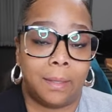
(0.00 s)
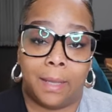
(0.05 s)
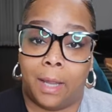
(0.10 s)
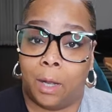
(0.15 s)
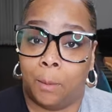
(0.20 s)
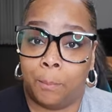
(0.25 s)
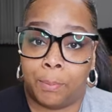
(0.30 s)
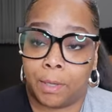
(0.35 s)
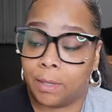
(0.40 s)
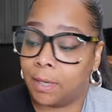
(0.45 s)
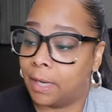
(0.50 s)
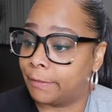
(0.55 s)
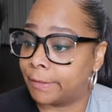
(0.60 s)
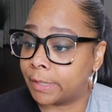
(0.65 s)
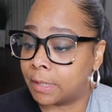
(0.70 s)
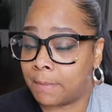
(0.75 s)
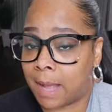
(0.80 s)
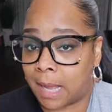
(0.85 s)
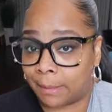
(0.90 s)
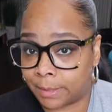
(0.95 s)
Help her, give
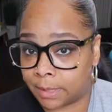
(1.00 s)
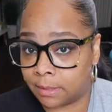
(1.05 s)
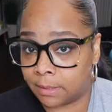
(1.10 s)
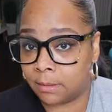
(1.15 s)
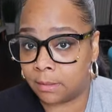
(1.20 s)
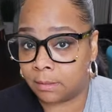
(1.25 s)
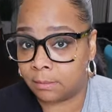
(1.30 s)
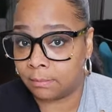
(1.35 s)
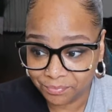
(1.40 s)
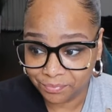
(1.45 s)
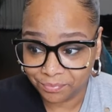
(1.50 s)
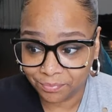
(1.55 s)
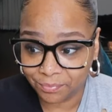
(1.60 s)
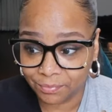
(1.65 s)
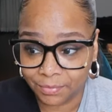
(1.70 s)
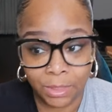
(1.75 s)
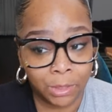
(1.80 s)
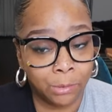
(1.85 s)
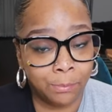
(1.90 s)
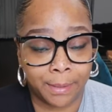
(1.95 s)
her some options.
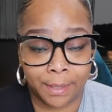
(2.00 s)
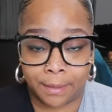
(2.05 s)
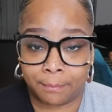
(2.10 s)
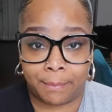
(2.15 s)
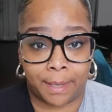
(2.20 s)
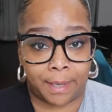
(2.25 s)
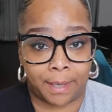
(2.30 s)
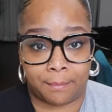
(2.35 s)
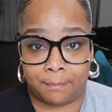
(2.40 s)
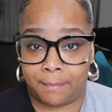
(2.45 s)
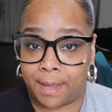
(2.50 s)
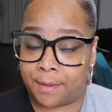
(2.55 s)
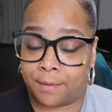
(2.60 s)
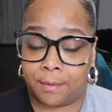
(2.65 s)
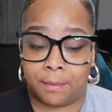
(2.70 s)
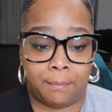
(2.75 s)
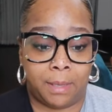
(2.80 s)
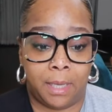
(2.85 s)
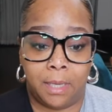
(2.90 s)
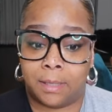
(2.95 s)
You
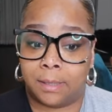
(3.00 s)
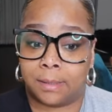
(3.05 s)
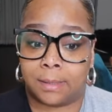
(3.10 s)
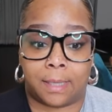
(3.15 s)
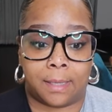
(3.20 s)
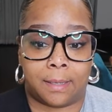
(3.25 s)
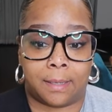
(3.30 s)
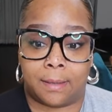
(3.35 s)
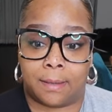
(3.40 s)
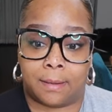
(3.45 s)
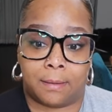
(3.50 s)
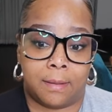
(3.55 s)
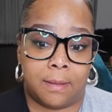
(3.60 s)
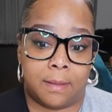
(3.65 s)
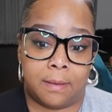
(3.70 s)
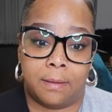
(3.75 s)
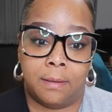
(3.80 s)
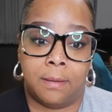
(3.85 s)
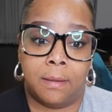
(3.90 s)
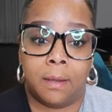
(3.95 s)
better than me because I, I
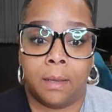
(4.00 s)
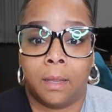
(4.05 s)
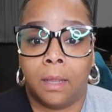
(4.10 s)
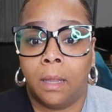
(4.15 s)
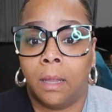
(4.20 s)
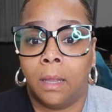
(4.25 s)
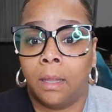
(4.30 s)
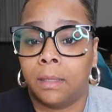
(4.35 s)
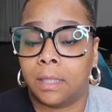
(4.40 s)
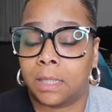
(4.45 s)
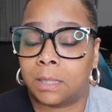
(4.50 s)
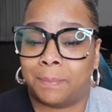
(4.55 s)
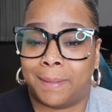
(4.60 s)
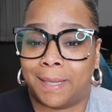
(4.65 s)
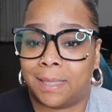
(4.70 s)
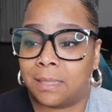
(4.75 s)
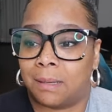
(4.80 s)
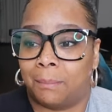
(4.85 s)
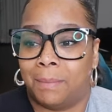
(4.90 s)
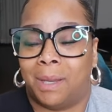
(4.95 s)
couldn't.
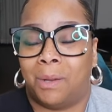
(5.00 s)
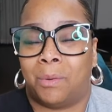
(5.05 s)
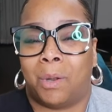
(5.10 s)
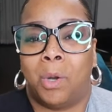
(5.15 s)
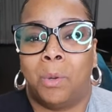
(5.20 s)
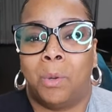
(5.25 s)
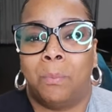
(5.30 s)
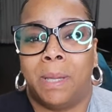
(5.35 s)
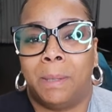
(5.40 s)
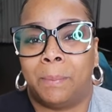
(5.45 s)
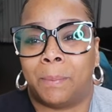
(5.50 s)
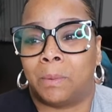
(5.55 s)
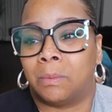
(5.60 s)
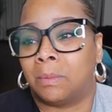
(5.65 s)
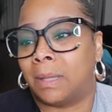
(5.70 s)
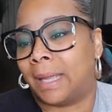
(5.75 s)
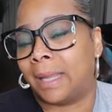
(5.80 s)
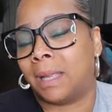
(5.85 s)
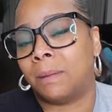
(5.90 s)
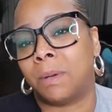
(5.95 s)
Especially, I mean, grown people.
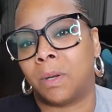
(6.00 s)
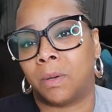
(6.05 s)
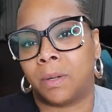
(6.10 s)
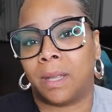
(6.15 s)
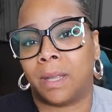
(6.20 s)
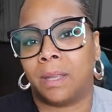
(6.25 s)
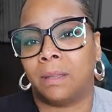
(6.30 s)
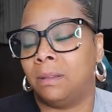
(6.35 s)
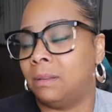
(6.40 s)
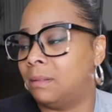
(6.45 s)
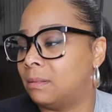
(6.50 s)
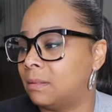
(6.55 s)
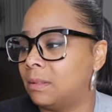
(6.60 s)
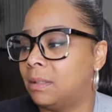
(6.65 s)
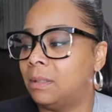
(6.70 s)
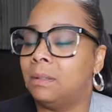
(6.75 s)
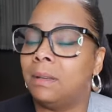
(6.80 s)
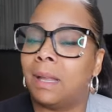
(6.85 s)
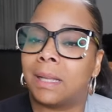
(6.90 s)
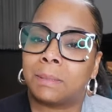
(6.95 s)
Like, come on. Uh, you,
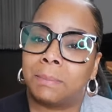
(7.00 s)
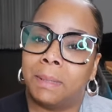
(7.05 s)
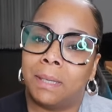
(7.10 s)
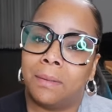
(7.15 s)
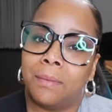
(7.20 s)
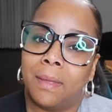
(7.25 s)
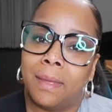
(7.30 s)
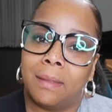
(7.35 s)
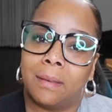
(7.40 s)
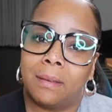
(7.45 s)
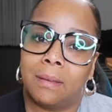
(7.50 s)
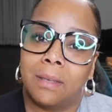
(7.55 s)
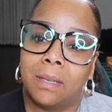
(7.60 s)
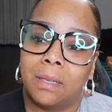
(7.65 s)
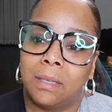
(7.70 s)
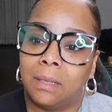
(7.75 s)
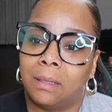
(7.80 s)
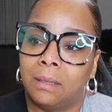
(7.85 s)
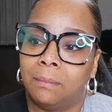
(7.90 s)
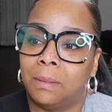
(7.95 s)
do you not smell that?
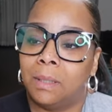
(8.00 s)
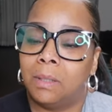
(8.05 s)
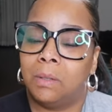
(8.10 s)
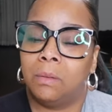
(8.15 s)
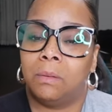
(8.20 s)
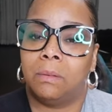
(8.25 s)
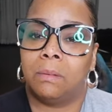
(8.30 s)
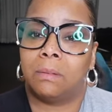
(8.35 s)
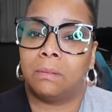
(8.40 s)
I mean, do,